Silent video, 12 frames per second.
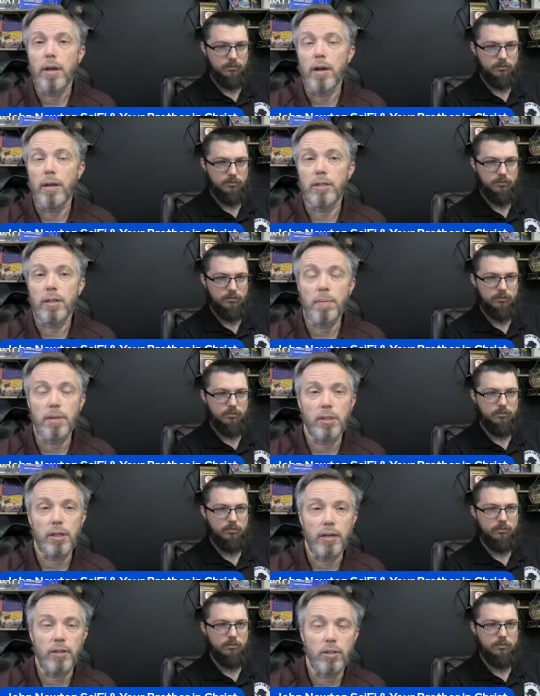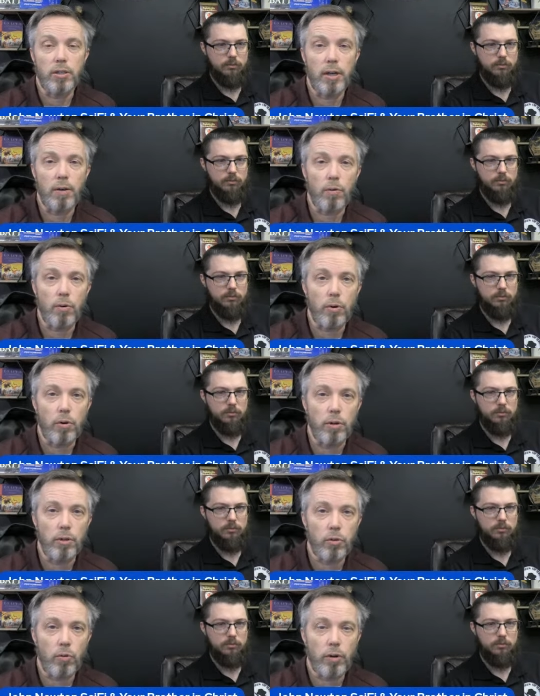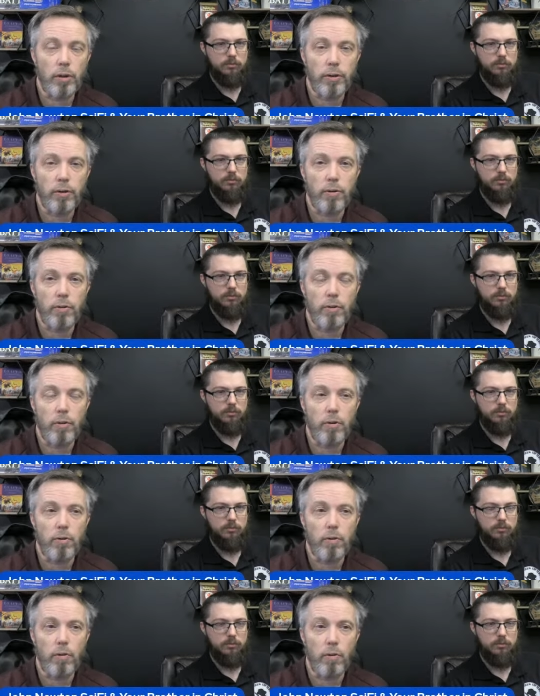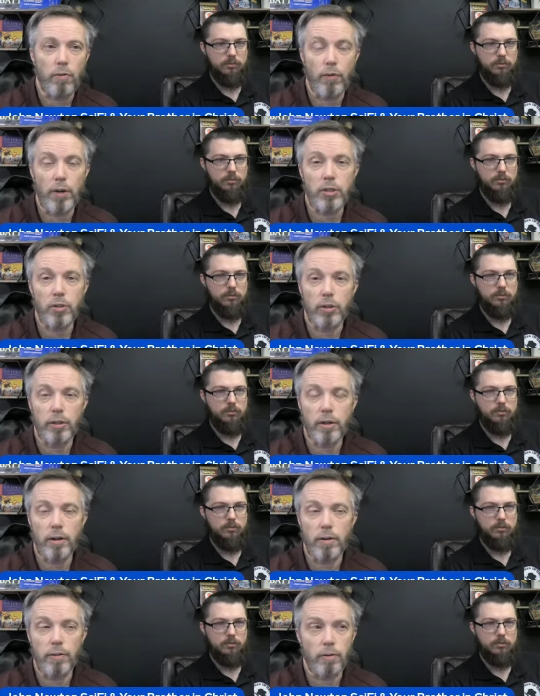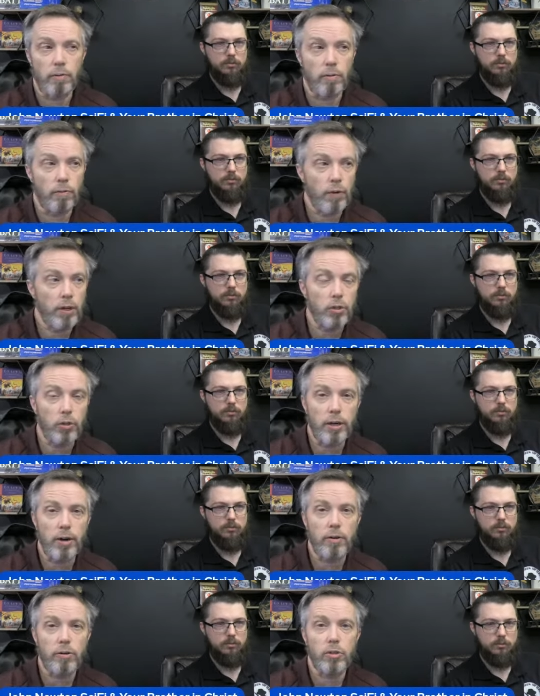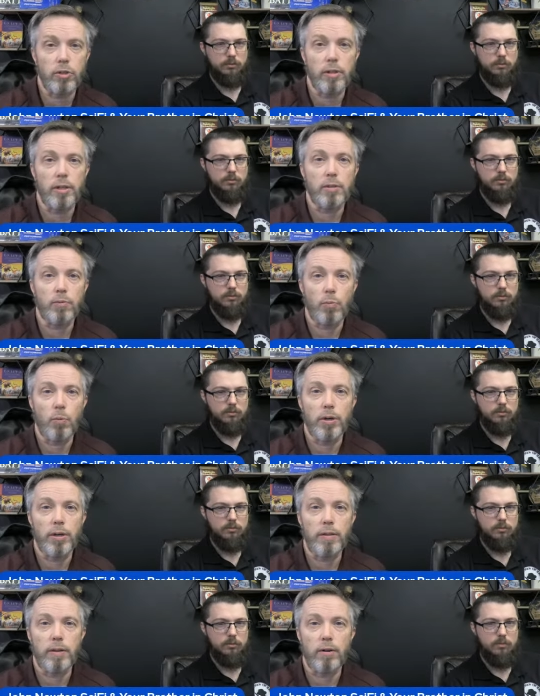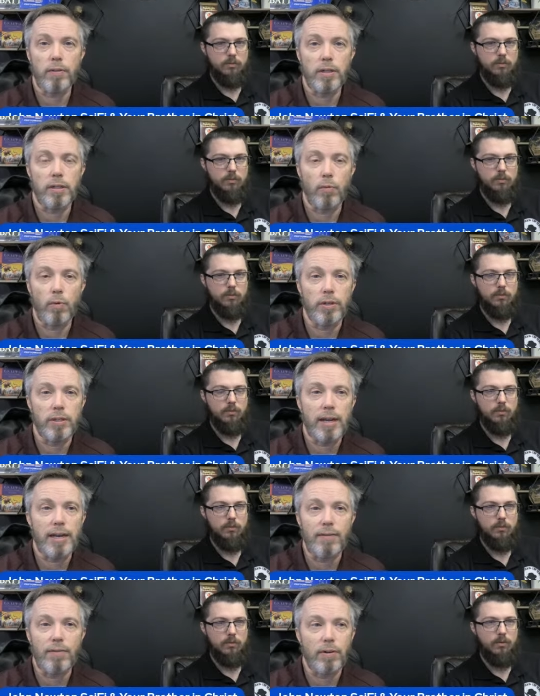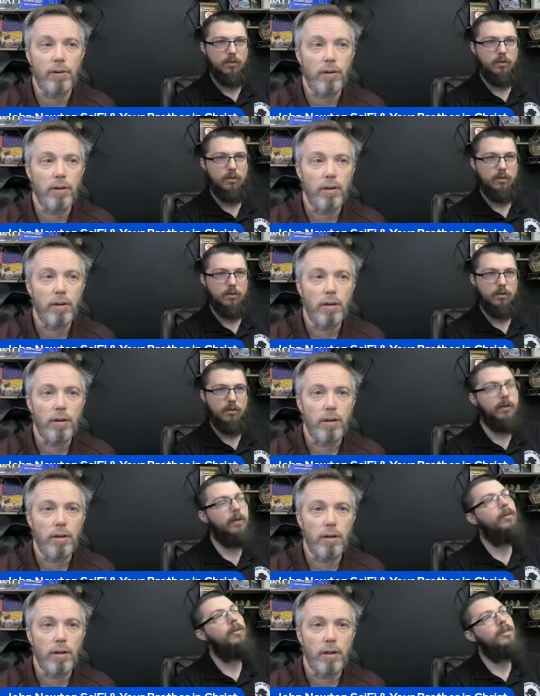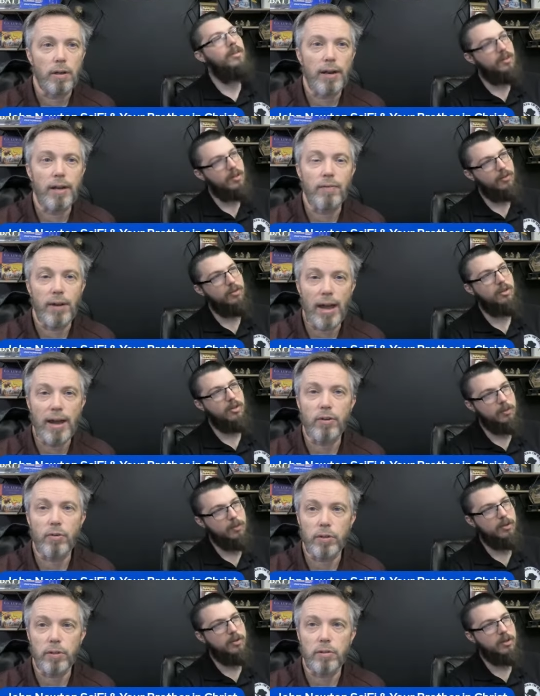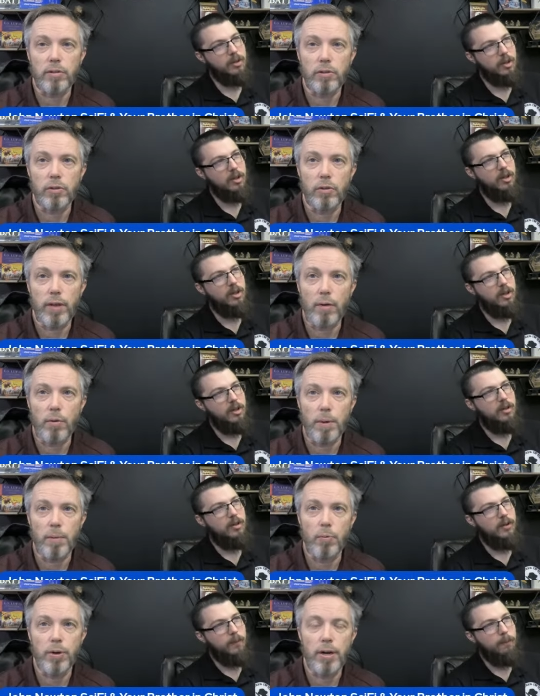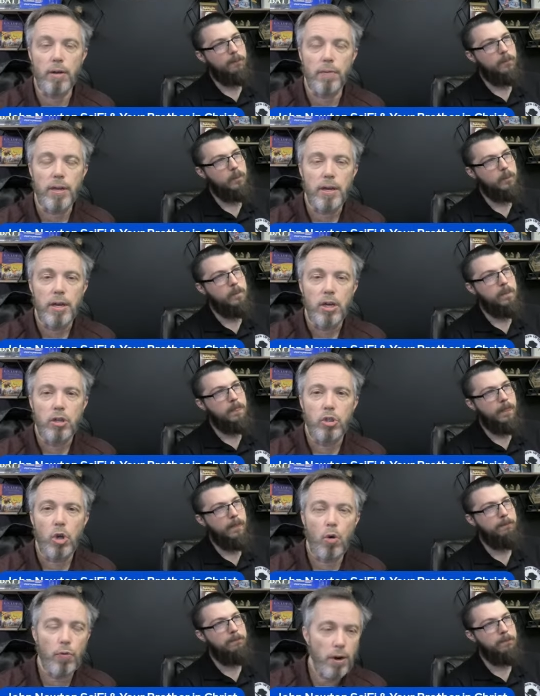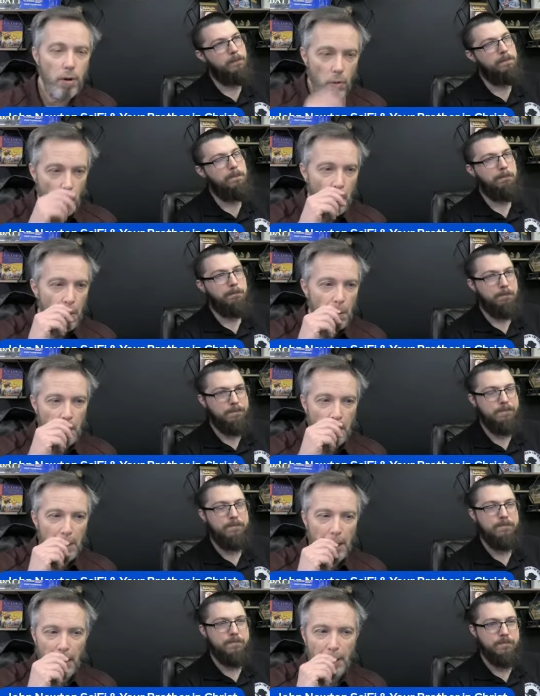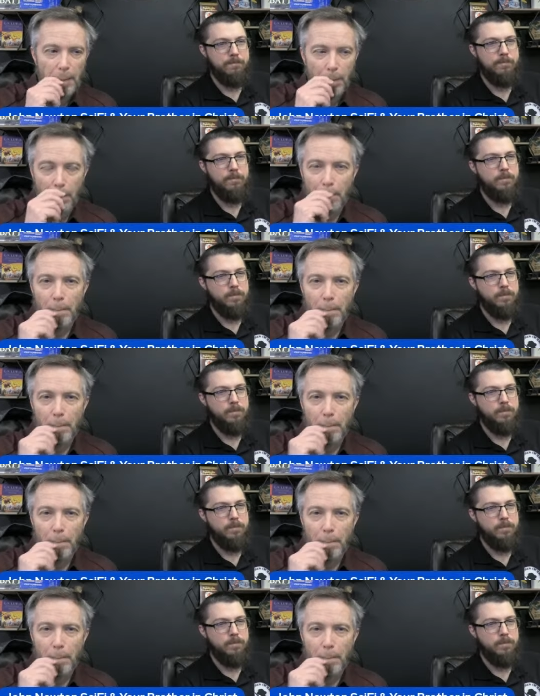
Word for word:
Speaker 1: in some of these cases, they were historically or or, or fictional uh, their fictional characters and things were put in there, and they said, well, that's not even not even accurate. So that would be put out. So there were um,